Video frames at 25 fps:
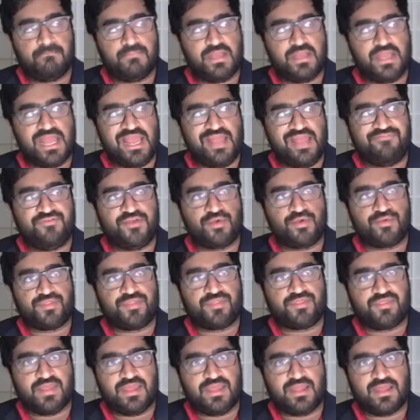If you
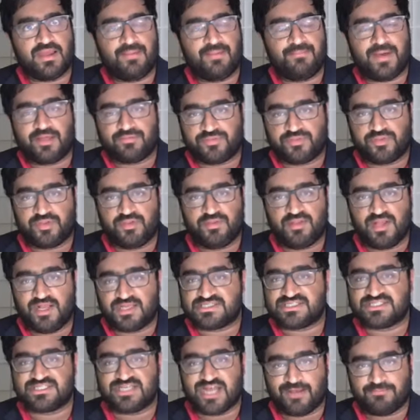think about a
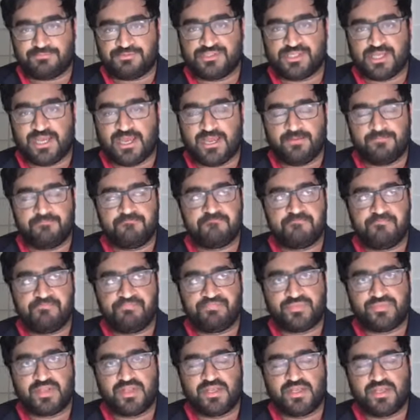stop sign,
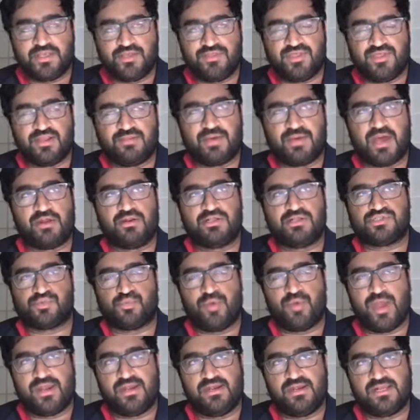you think about its
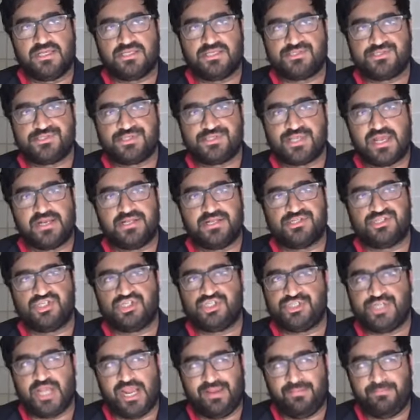redness and its
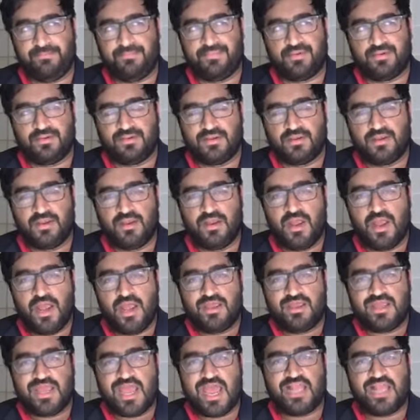shape,
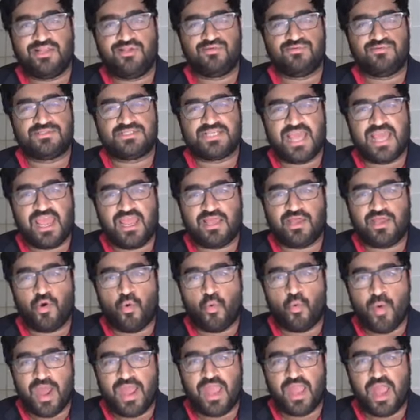and you take
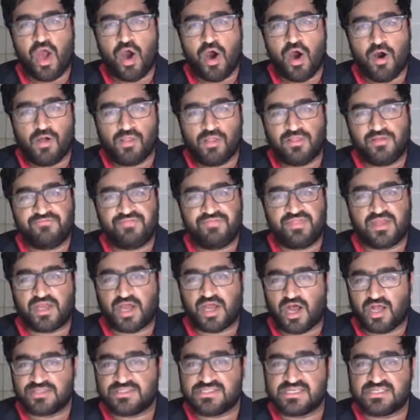away all of the
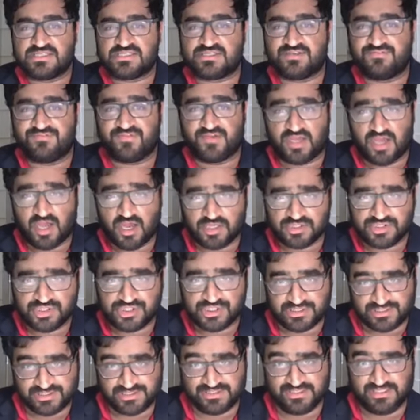contents of
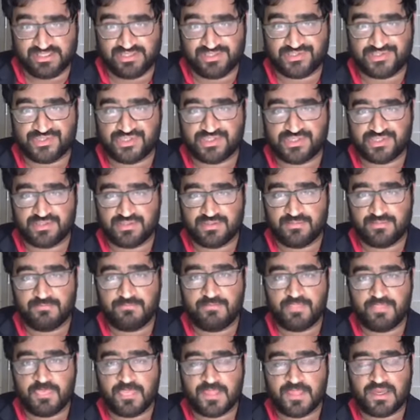consciousness,
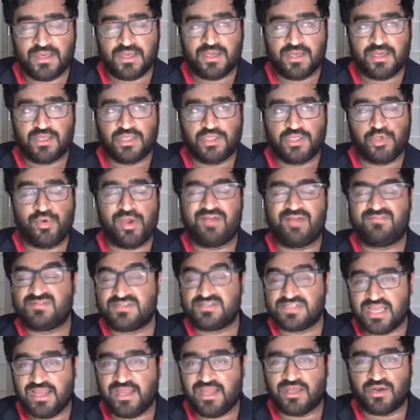you have
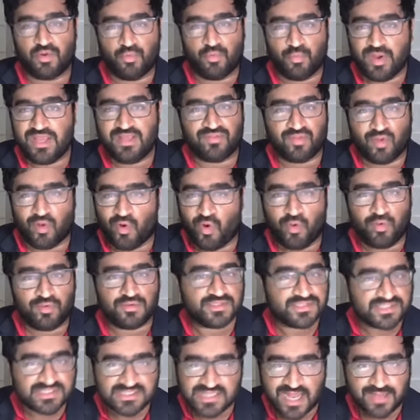taken away the whole
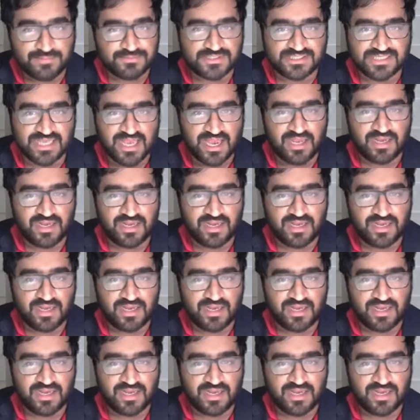stop sign,